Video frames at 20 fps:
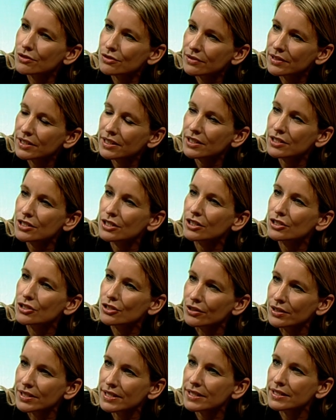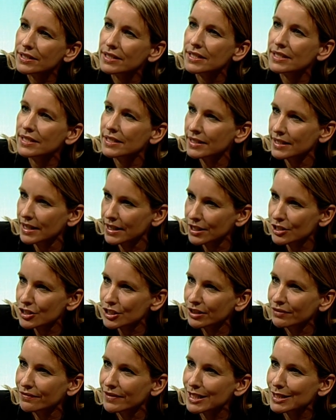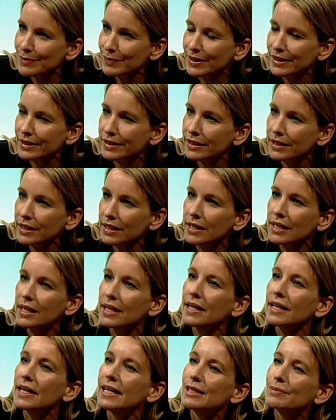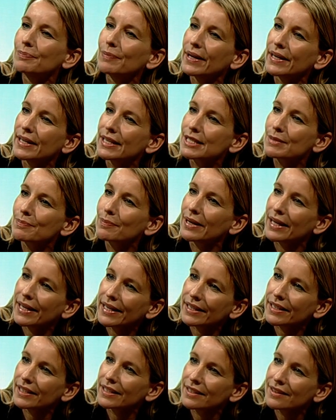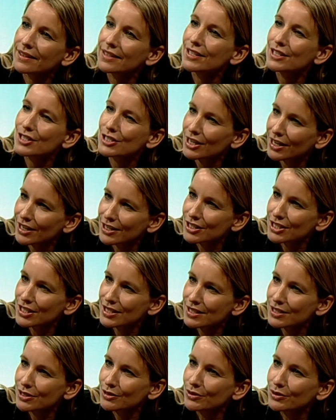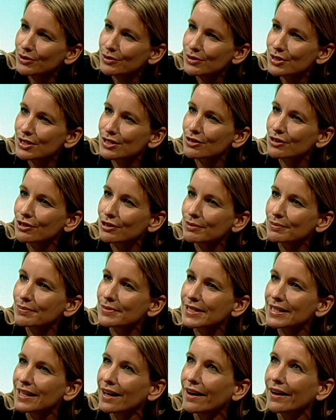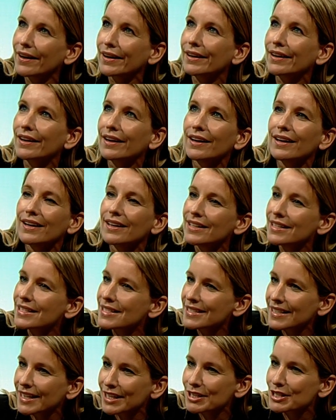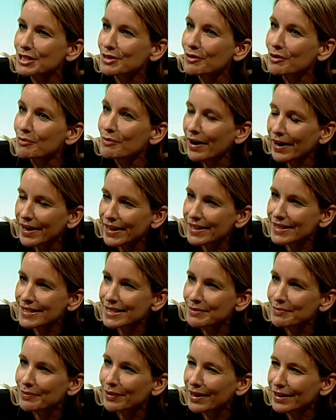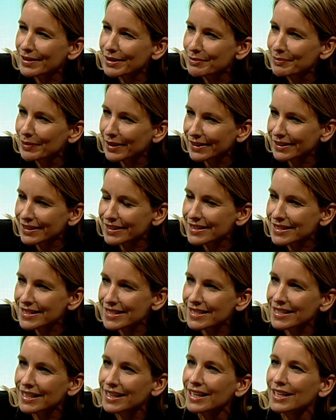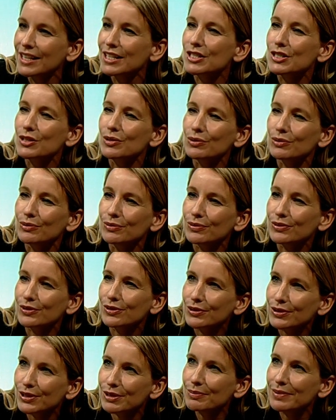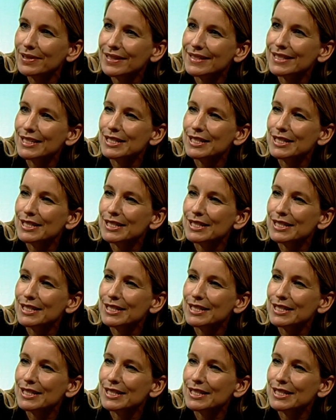strategic choices in energy investment. And by explaining these challenges, you use terms like status quo bias and path dependence. Mm-hmm. So could you please